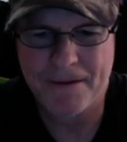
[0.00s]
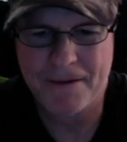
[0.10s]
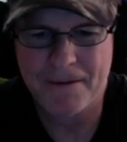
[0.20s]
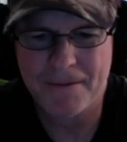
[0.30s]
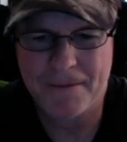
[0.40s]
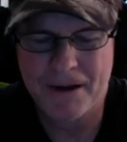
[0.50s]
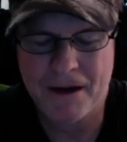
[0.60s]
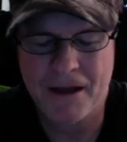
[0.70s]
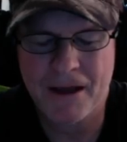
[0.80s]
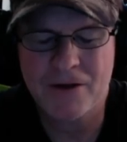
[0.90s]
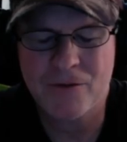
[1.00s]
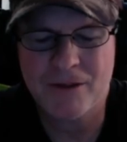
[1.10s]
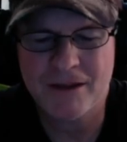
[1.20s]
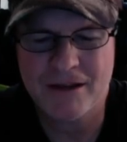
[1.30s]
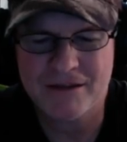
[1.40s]
I don't
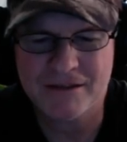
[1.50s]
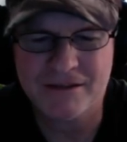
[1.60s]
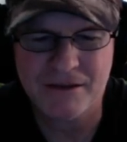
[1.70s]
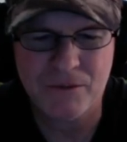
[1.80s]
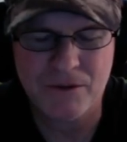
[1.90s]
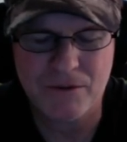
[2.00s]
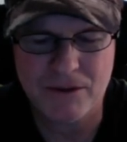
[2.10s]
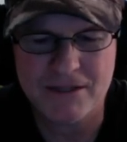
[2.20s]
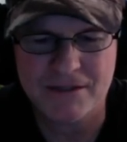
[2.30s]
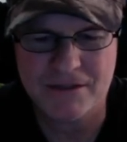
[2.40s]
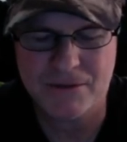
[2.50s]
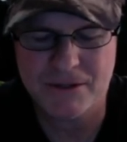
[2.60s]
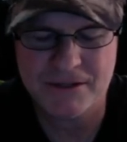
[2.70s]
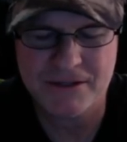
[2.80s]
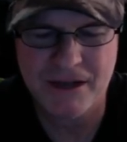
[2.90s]
mean that in the sense that, you know, listen to
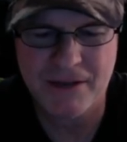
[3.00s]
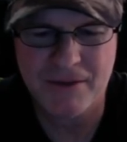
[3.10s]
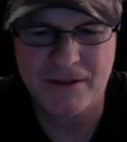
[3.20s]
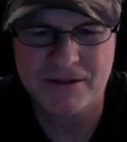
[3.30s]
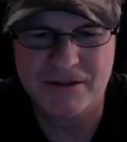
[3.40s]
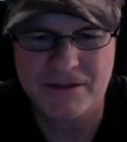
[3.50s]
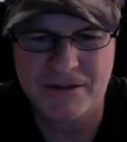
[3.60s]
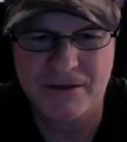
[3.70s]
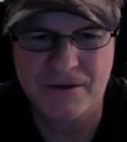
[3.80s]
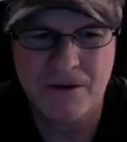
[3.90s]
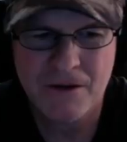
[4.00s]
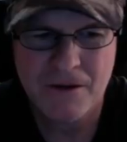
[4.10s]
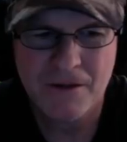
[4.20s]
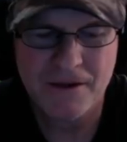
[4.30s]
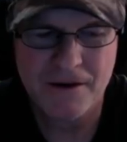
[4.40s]
what they say. I mean, listen to
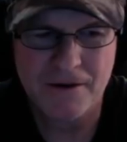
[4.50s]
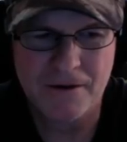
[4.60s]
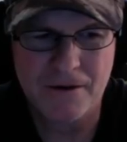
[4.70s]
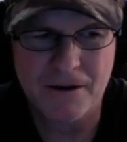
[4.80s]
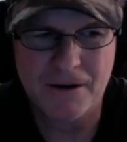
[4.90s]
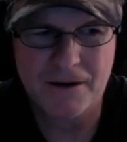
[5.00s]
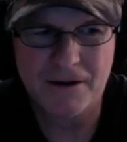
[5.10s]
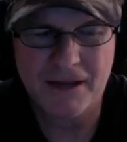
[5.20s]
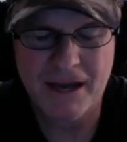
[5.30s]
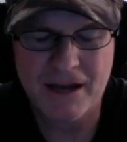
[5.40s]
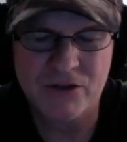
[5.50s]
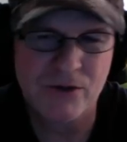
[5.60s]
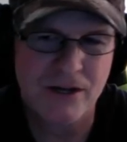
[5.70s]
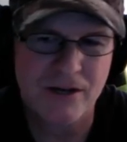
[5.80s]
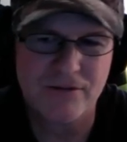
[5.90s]
their
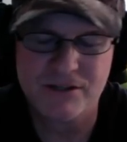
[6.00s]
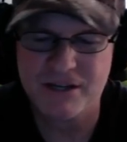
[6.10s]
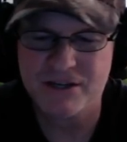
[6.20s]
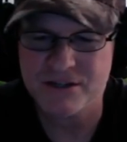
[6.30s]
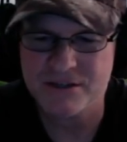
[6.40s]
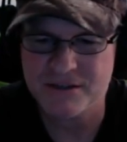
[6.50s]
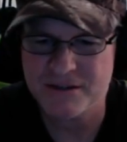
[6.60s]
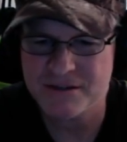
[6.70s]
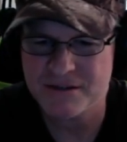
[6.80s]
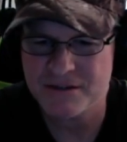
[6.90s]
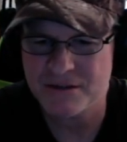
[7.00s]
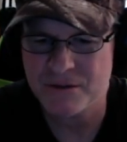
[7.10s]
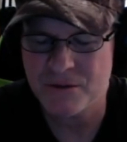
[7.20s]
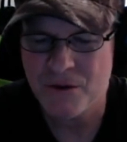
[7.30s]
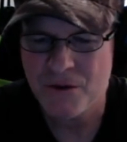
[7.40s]
casual conversations and listen
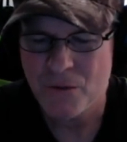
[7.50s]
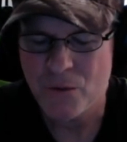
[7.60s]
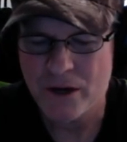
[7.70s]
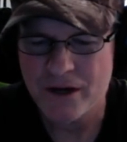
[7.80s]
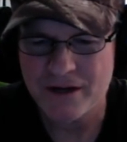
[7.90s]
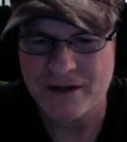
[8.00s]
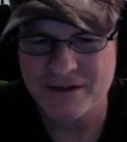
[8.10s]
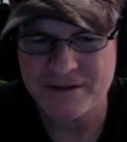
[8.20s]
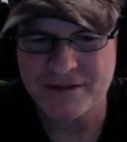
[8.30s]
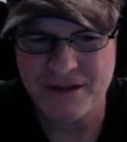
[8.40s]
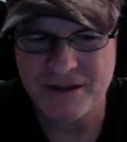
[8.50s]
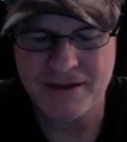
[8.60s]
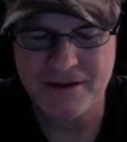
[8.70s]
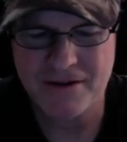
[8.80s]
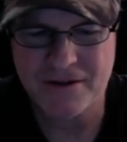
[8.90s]
to what it is
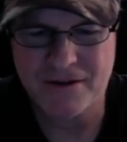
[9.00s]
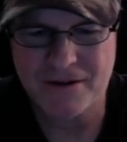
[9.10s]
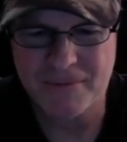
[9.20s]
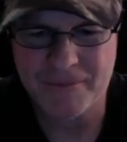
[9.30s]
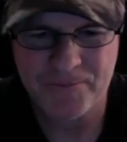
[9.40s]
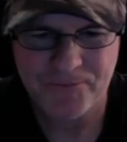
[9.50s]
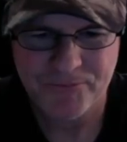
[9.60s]
that they're,